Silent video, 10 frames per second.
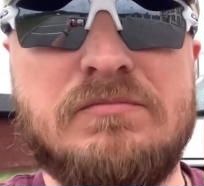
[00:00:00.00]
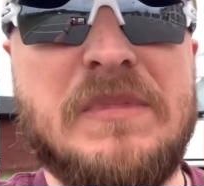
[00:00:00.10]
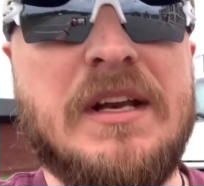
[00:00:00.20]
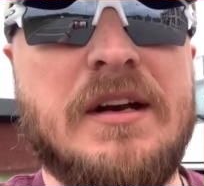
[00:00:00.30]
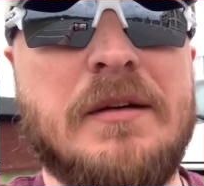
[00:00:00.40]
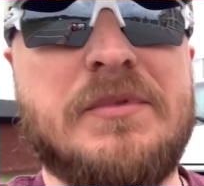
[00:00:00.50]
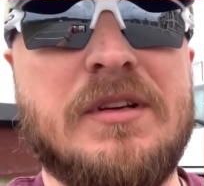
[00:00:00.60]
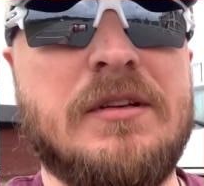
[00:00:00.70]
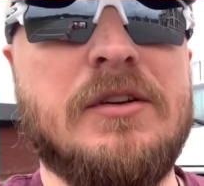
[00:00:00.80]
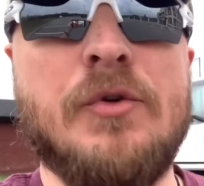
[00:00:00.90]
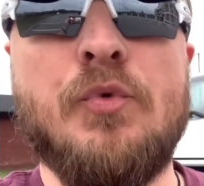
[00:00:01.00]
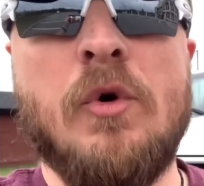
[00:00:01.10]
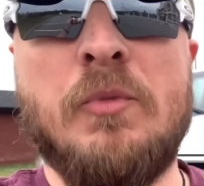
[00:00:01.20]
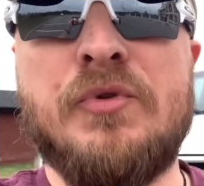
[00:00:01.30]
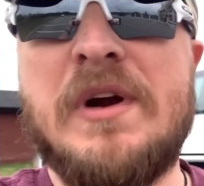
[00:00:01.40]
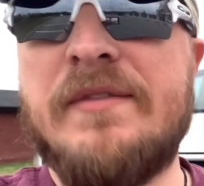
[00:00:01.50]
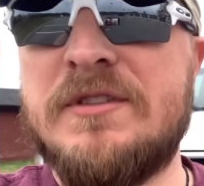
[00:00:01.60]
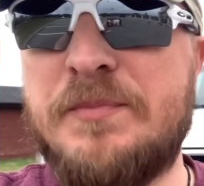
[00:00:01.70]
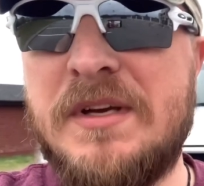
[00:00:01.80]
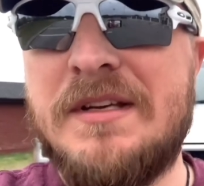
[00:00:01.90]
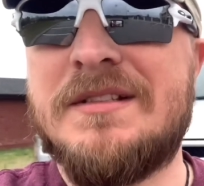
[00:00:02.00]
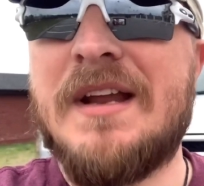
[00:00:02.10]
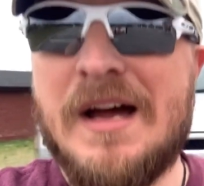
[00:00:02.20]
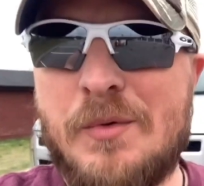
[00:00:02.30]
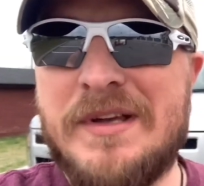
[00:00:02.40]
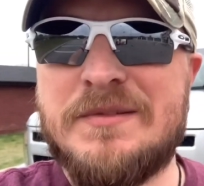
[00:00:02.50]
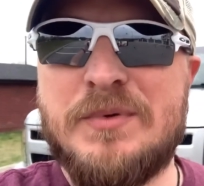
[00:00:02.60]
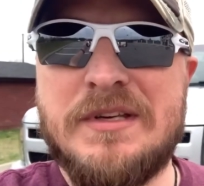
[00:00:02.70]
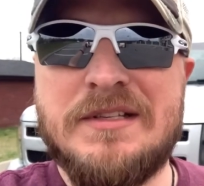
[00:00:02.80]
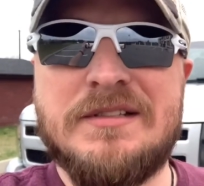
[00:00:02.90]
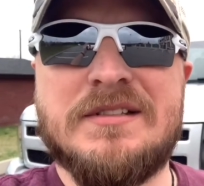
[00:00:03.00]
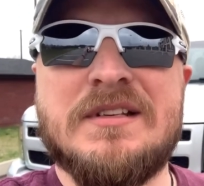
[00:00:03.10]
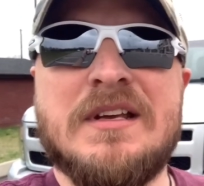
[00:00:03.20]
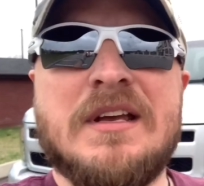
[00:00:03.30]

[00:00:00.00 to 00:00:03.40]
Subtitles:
get it up to, you know, normal driving speeds and highway speeds,